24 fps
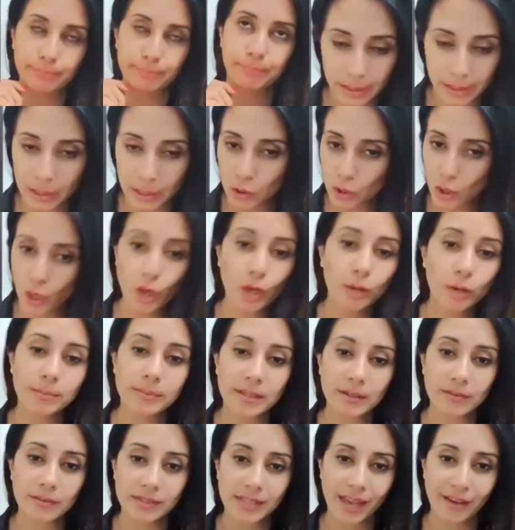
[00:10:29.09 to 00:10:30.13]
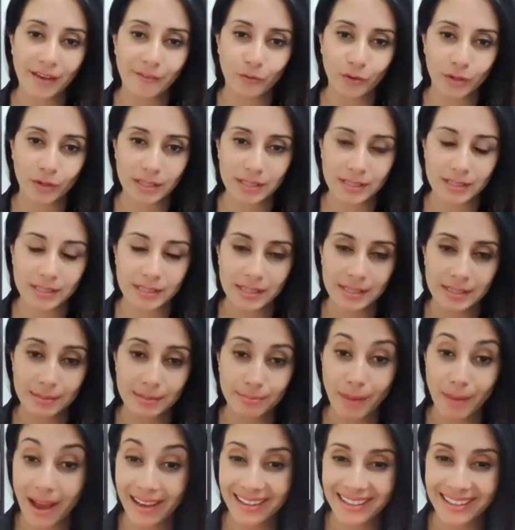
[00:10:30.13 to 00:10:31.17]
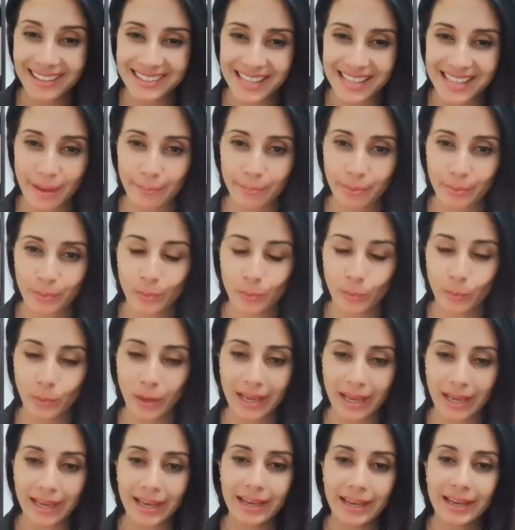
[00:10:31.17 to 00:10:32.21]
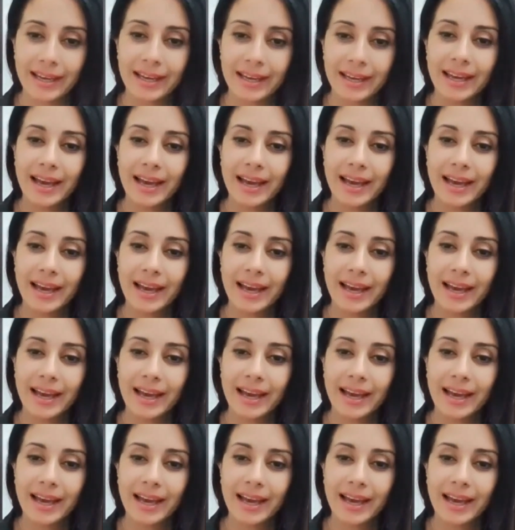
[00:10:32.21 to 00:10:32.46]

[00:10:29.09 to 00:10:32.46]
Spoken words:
But in terms of, say, for instance, my example where